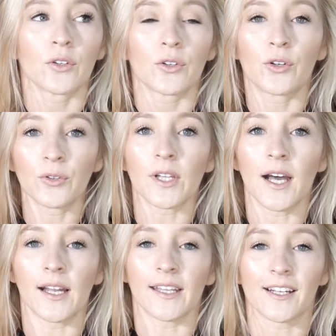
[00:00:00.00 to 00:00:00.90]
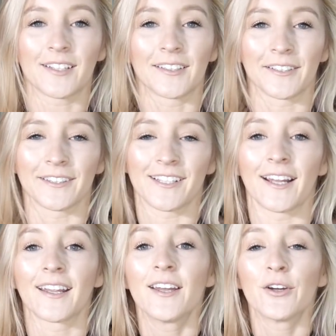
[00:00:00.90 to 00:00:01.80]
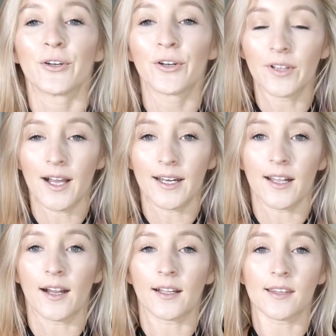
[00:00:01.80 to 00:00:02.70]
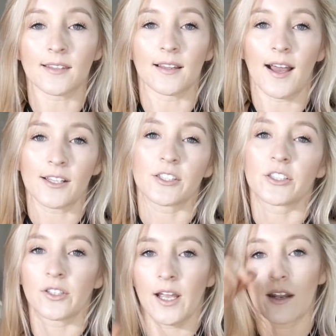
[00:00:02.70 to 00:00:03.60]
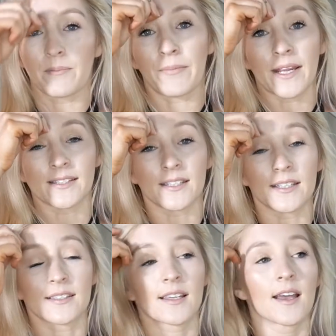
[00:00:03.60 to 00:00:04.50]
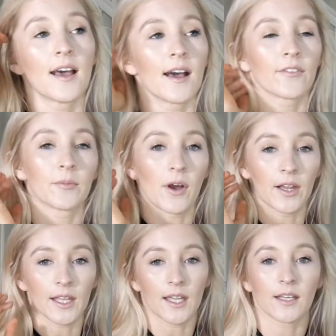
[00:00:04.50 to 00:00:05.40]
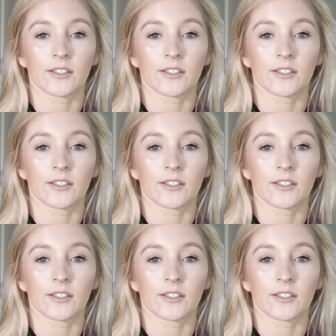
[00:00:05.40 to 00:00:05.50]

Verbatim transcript: Hula Honey. I just had to look at the tag. Hula Honey, I got this last year at Macy's for Bali.